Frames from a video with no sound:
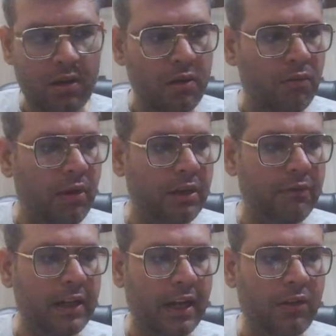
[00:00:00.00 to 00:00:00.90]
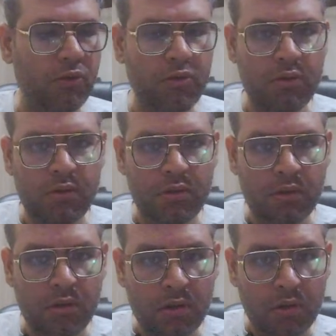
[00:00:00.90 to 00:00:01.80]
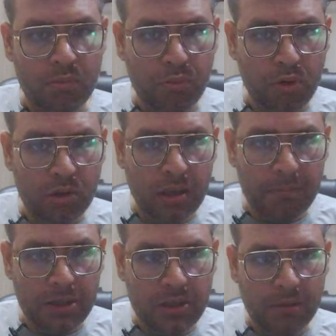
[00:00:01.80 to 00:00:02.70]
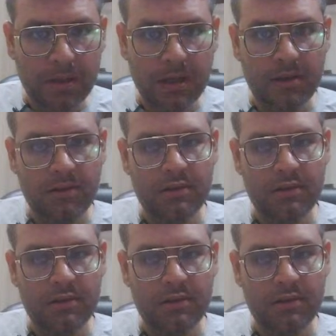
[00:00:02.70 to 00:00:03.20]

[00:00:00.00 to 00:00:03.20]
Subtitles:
What we can do? Put the bishop here.